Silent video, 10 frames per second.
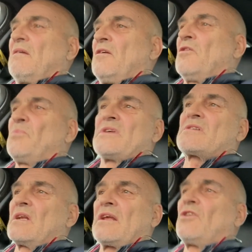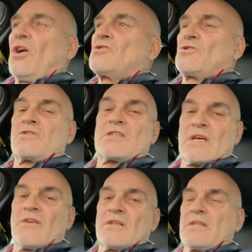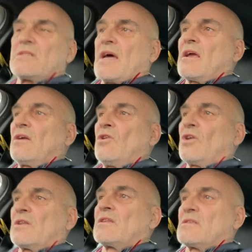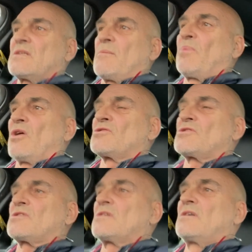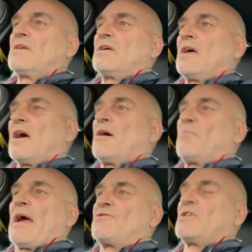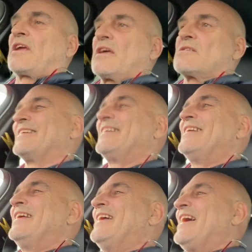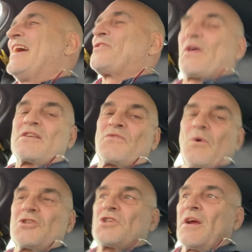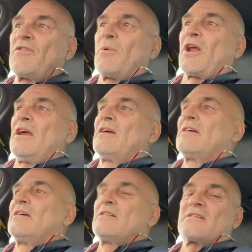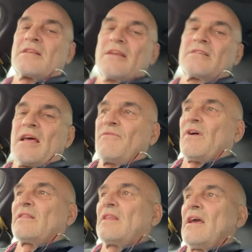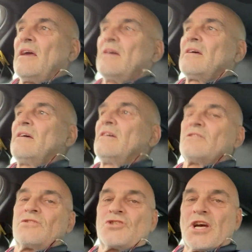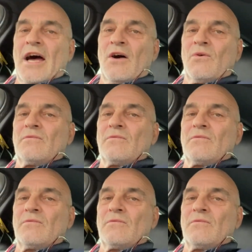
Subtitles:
it'd be silly not to seriously take a look at the Seplos battery kits. Thanks for watching, everybody. Stay safe out there. Ciao.